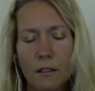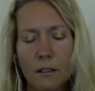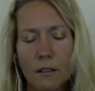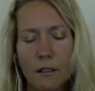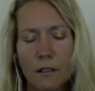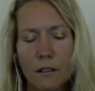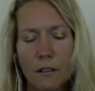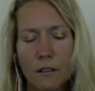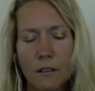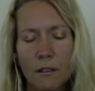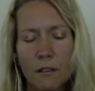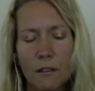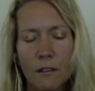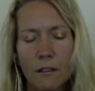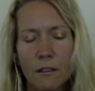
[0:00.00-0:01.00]

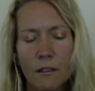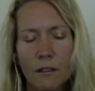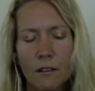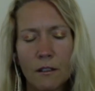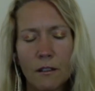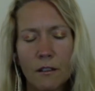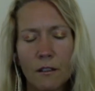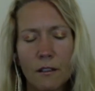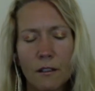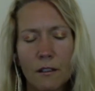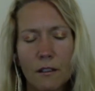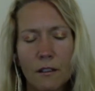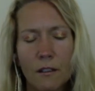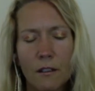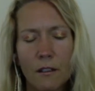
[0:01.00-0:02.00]

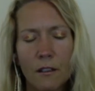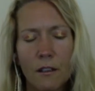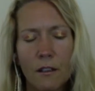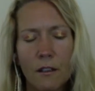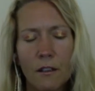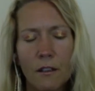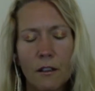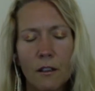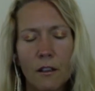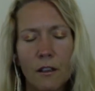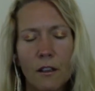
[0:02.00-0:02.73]
[no speech]